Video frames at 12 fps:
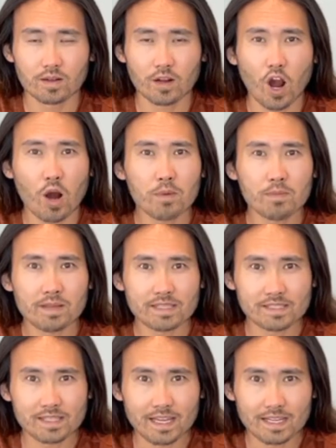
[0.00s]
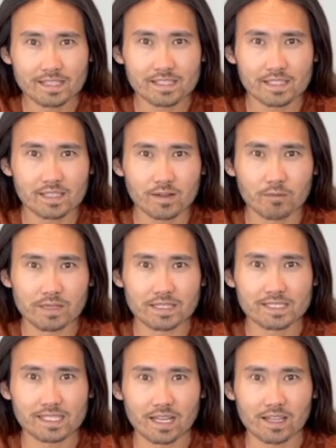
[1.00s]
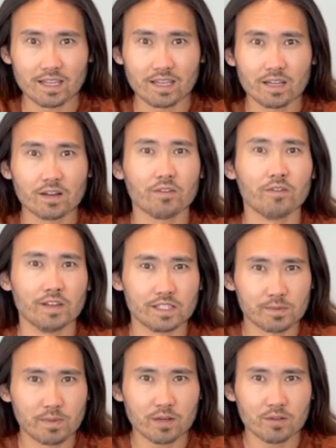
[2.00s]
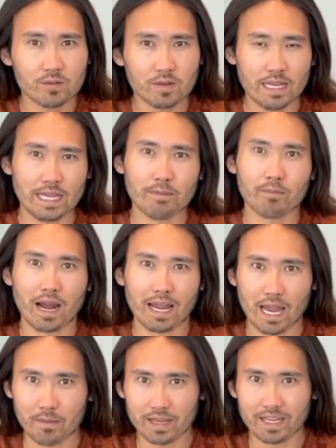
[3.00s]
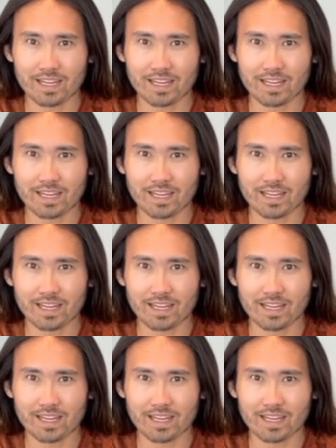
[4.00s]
common mistakes when selling FSBO in Miami.